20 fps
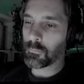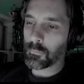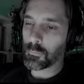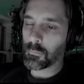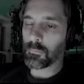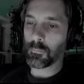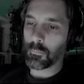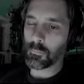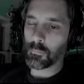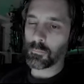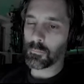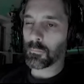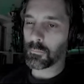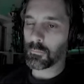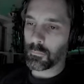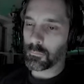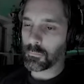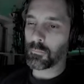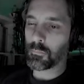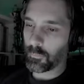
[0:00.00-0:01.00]
know,
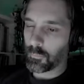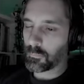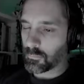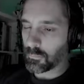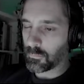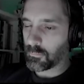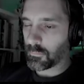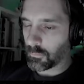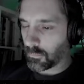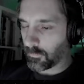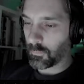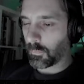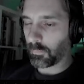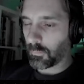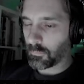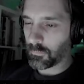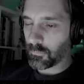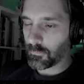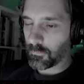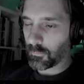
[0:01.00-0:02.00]
hell awaits
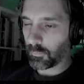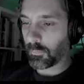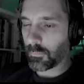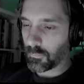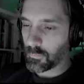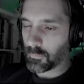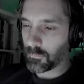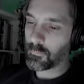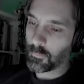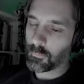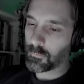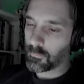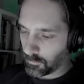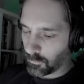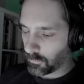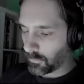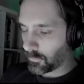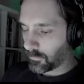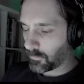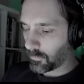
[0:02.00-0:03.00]
and black
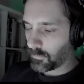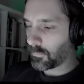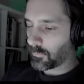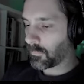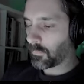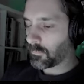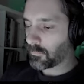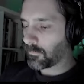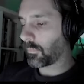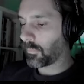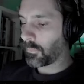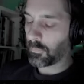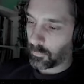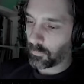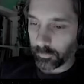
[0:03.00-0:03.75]
magic and all that kind of stuff,